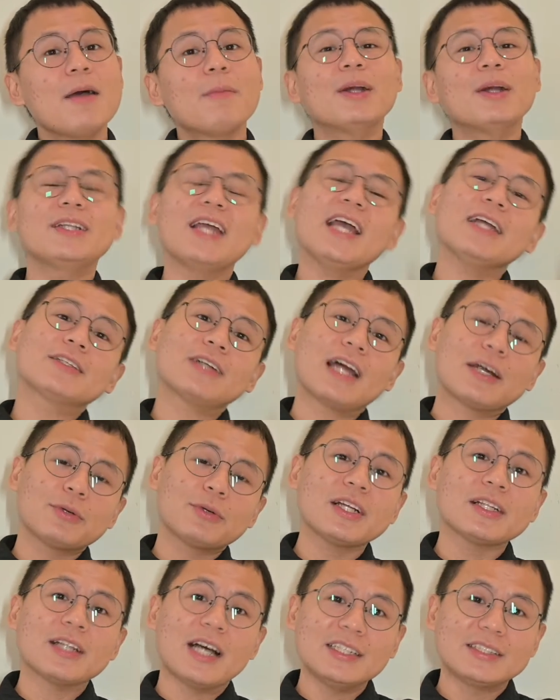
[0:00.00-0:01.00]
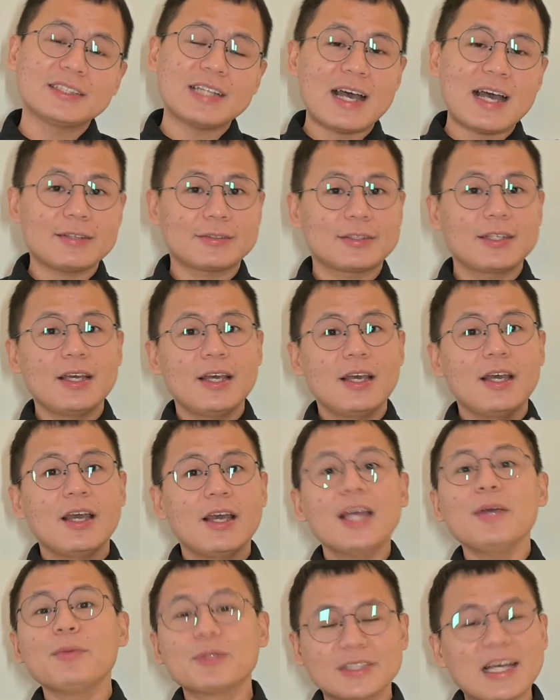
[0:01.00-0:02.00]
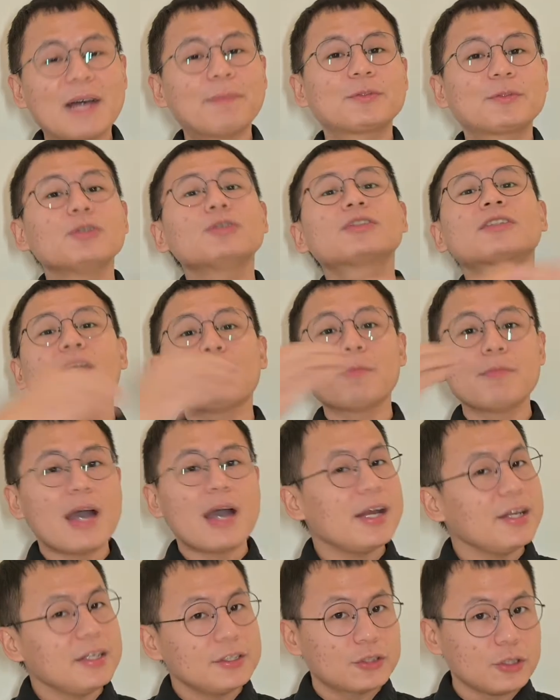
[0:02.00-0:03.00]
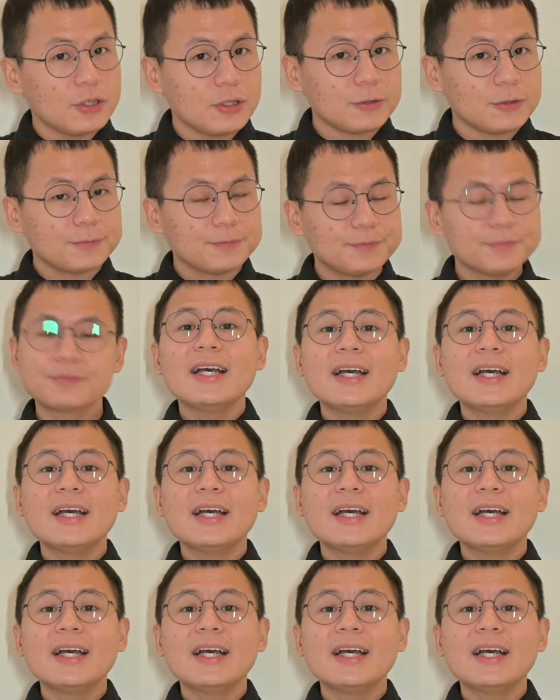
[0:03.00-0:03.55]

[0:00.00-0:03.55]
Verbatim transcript: But later I realized that he was up to some mining too.